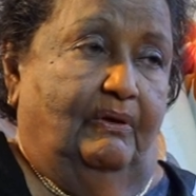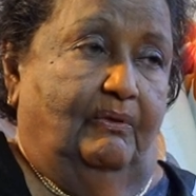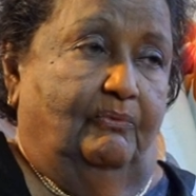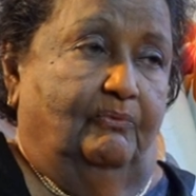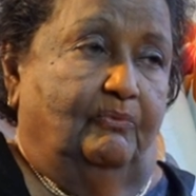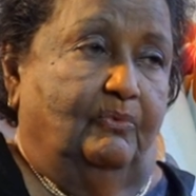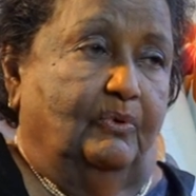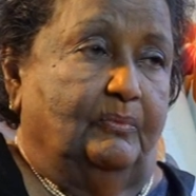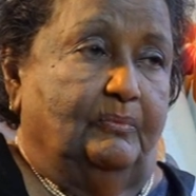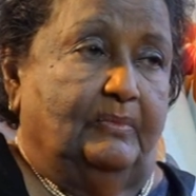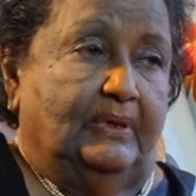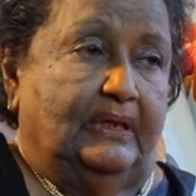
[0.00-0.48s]

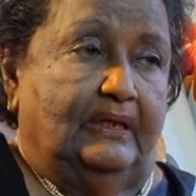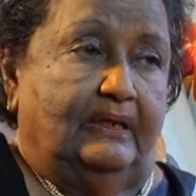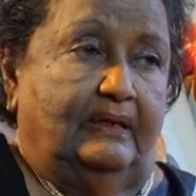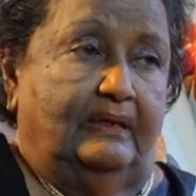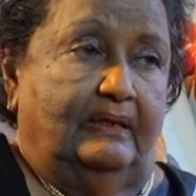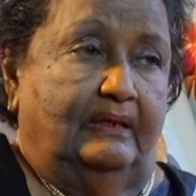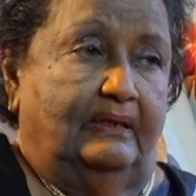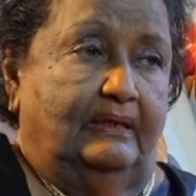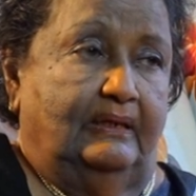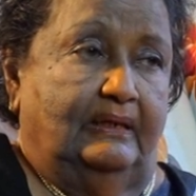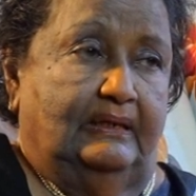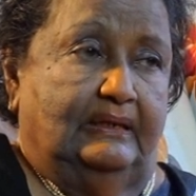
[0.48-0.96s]

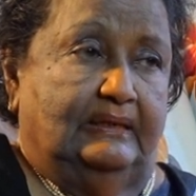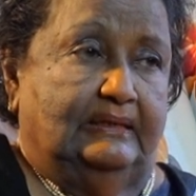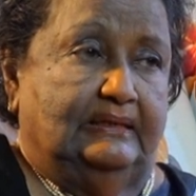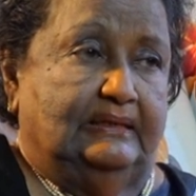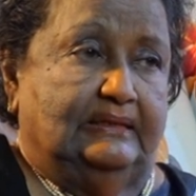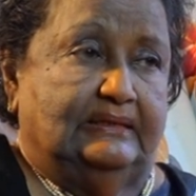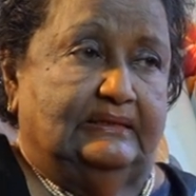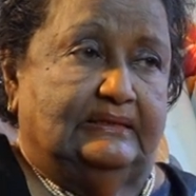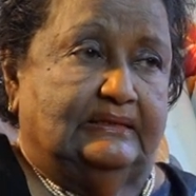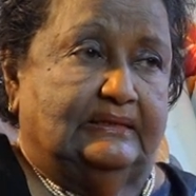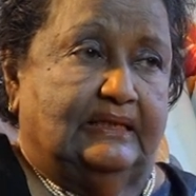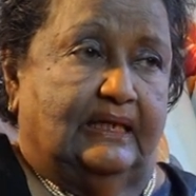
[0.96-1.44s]
women in
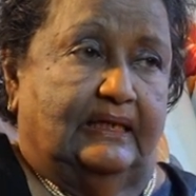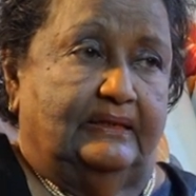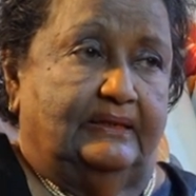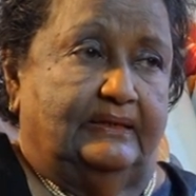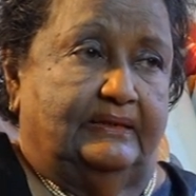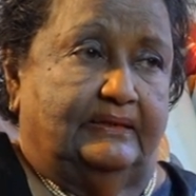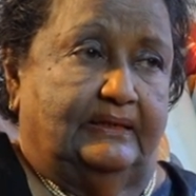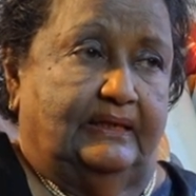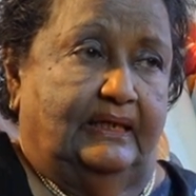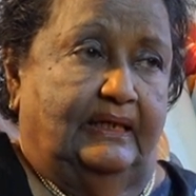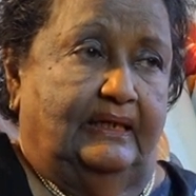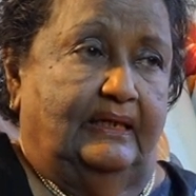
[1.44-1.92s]
this
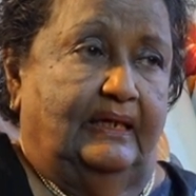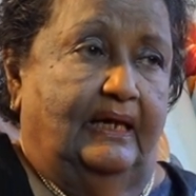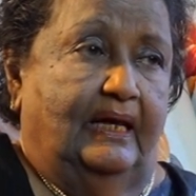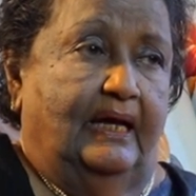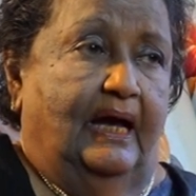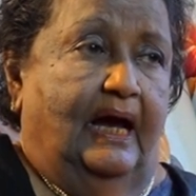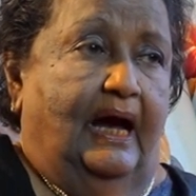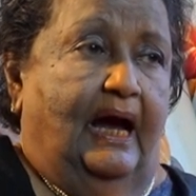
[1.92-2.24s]
country.